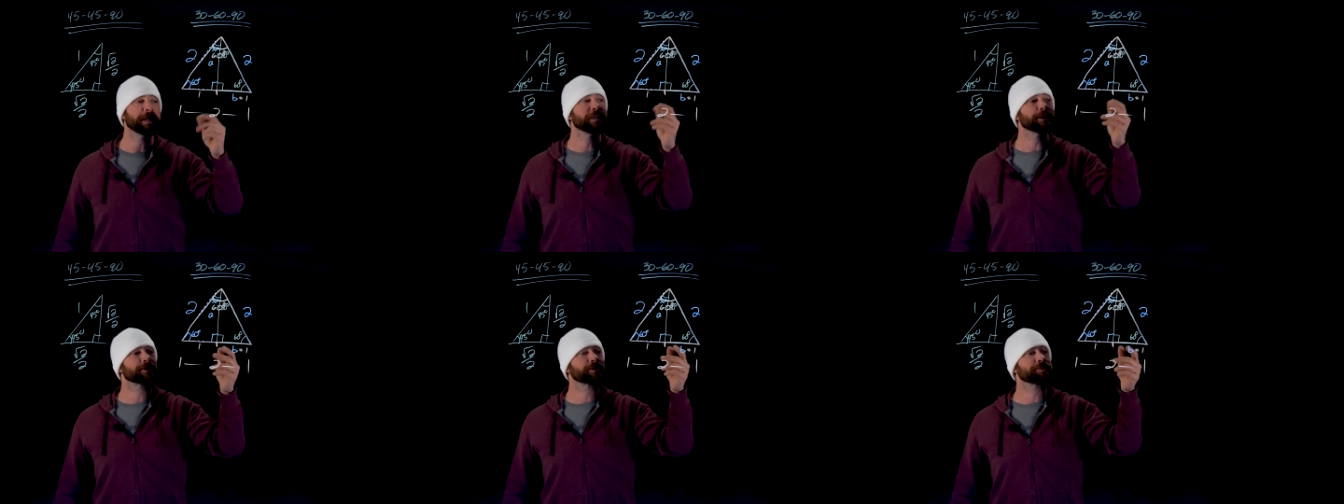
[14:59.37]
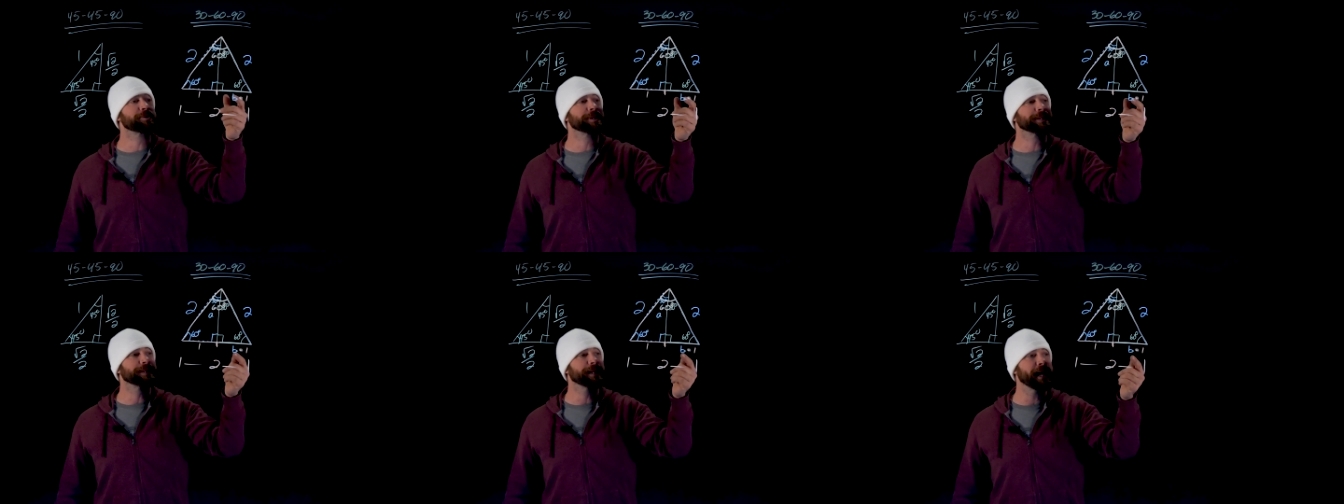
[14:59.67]
So
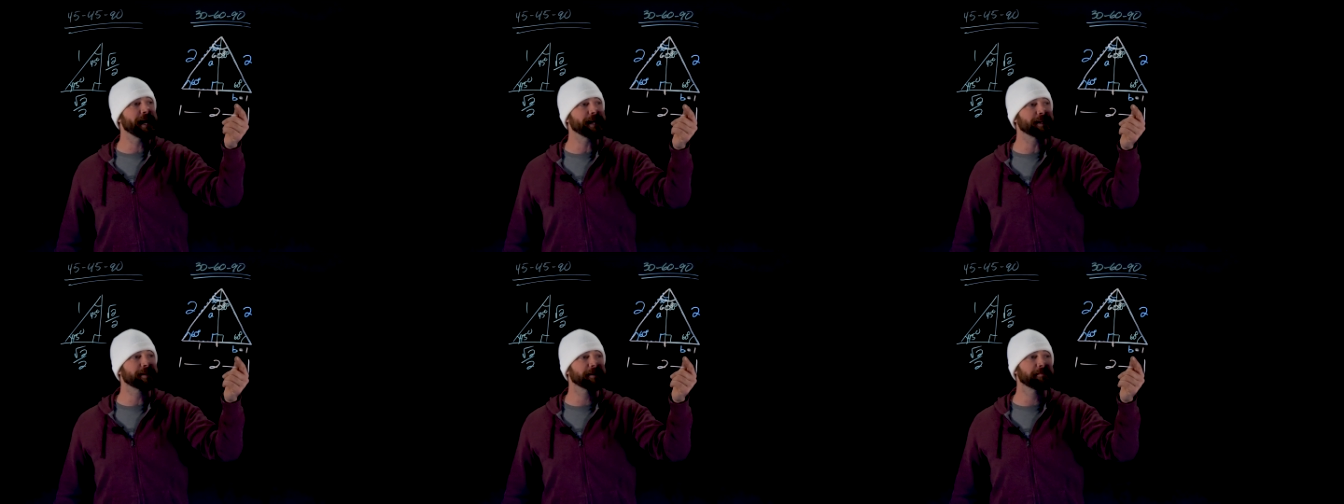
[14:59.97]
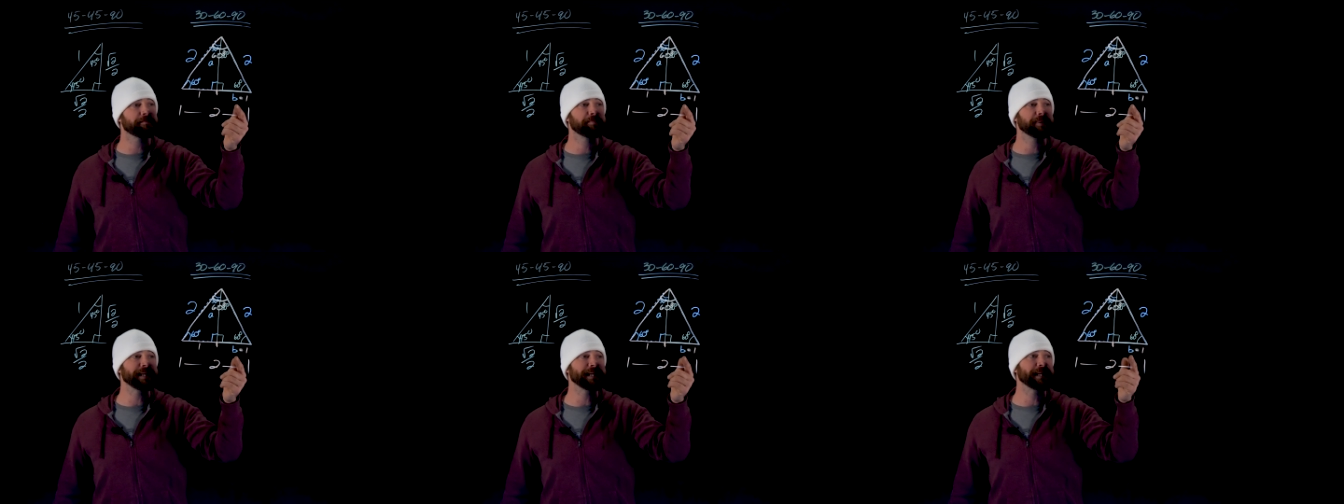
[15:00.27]
the length
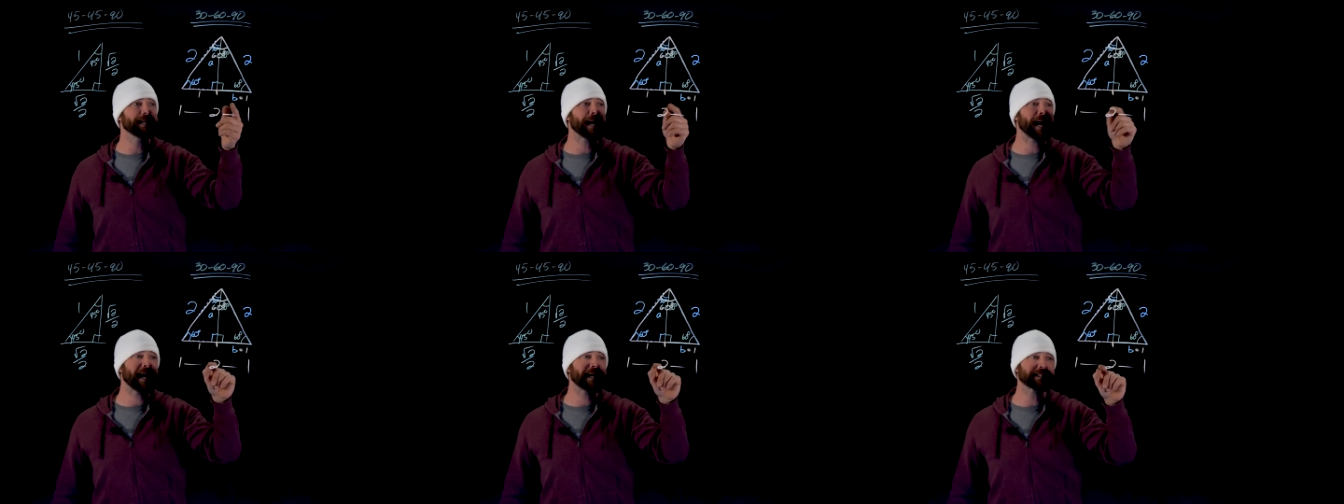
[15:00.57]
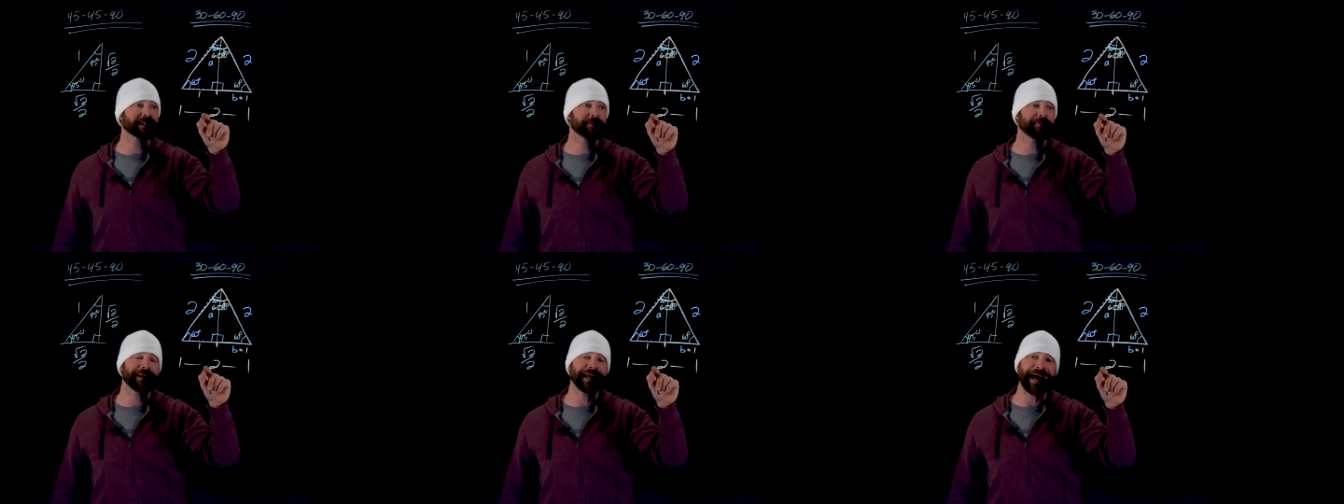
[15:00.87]
of B
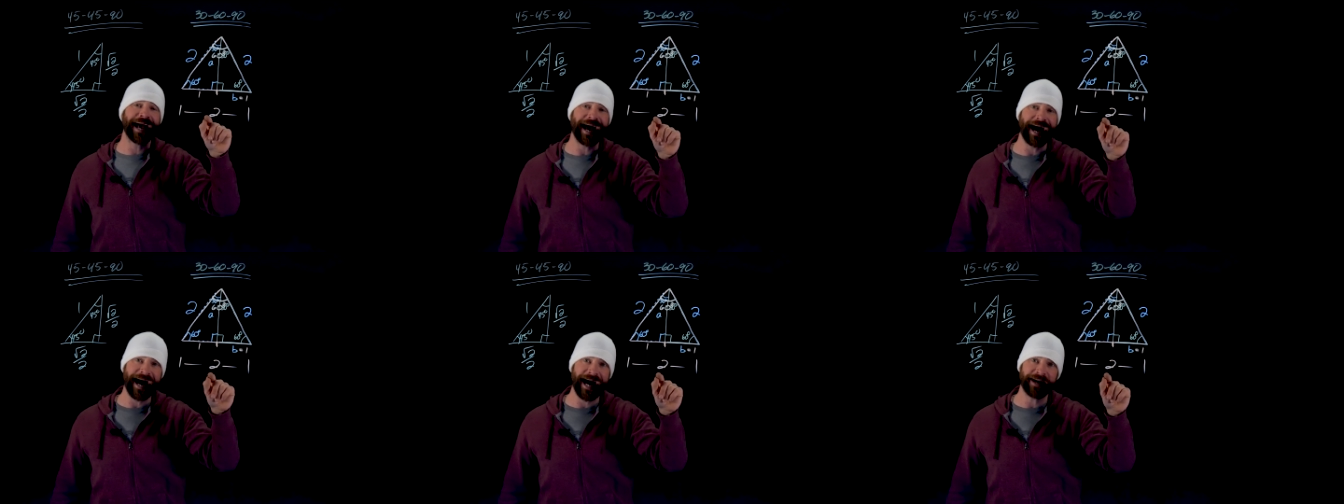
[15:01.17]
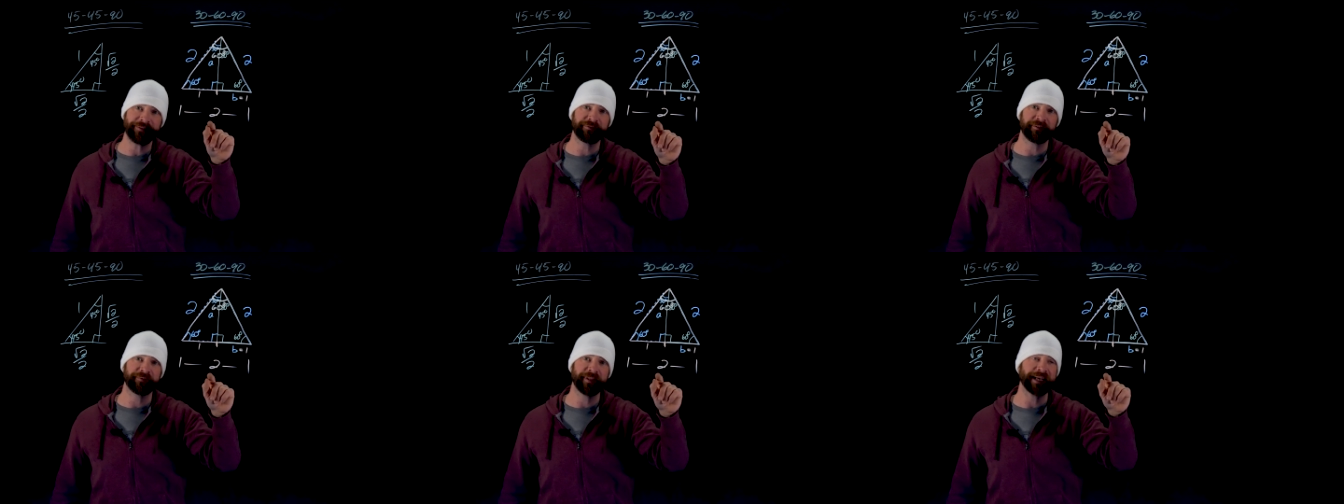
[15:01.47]
has to be
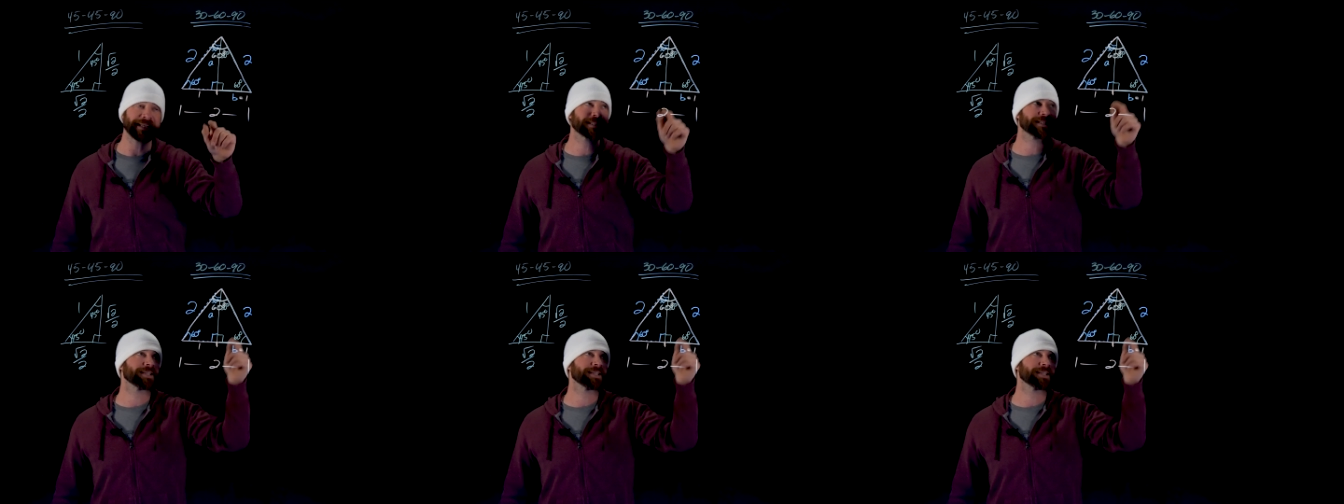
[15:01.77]
half of that